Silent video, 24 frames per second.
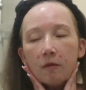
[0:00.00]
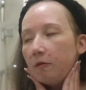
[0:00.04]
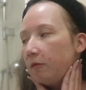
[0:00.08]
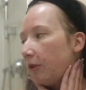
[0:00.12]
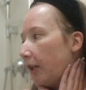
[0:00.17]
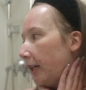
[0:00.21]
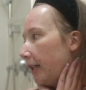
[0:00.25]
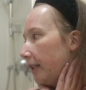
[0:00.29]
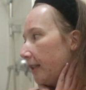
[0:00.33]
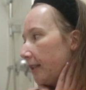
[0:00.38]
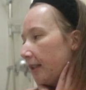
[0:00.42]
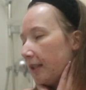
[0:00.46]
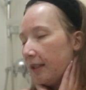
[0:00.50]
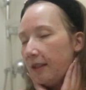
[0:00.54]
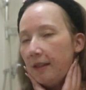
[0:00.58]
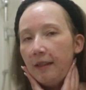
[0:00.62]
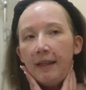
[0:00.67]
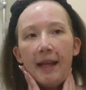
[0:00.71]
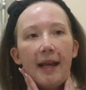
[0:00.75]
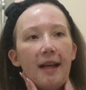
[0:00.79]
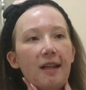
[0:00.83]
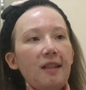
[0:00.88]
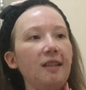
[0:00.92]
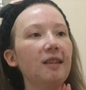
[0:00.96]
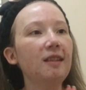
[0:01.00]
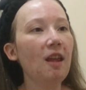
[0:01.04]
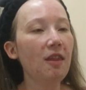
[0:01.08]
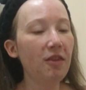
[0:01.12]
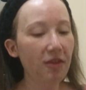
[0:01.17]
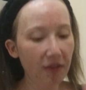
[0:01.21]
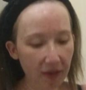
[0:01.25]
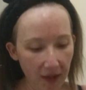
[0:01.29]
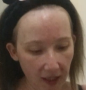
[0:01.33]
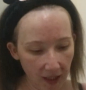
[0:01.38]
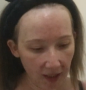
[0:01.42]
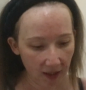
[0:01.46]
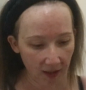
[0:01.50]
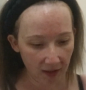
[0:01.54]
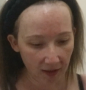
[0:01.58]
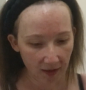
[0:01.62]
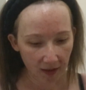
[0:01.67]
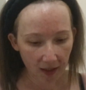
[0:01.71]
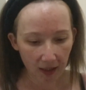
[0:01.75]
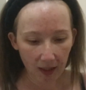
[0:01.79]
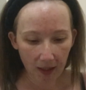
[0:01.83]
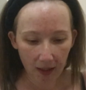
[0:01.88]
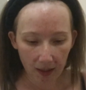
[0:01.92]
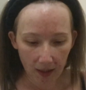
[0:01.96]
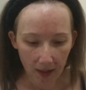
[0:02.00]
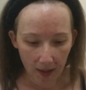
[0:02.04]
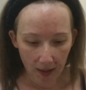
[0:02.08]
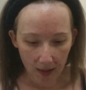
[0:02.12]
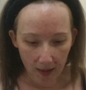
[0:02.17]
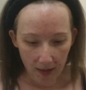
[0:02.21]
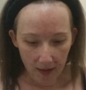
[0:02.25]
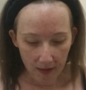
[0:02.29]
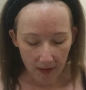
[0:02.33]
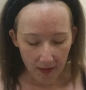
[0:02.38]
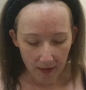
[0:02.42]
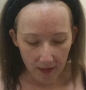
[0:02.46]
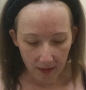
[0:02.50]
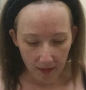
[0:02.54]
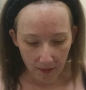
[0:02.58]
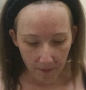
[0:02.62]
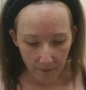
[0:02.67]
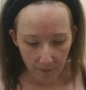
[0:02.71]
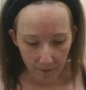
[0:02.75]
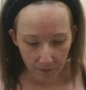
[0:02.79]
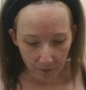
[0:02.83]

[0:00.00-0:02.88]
Right, next thing is